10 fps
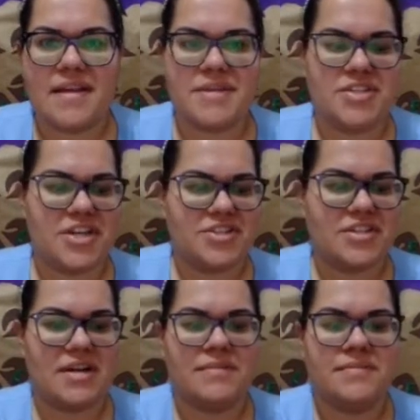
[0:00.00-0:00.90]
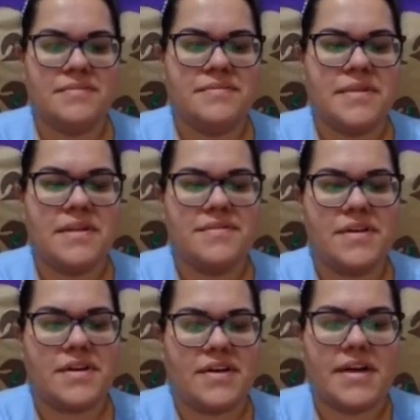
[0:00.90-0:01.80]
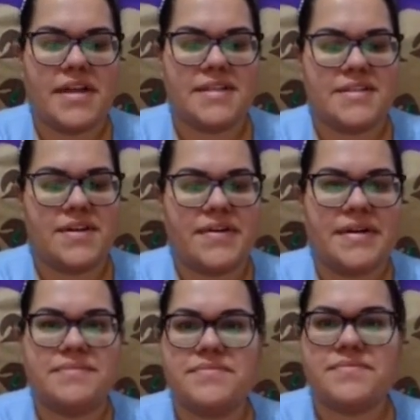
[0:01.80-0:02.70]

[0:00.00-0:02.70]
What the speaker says: Let me change it now. Forgot it, sorry.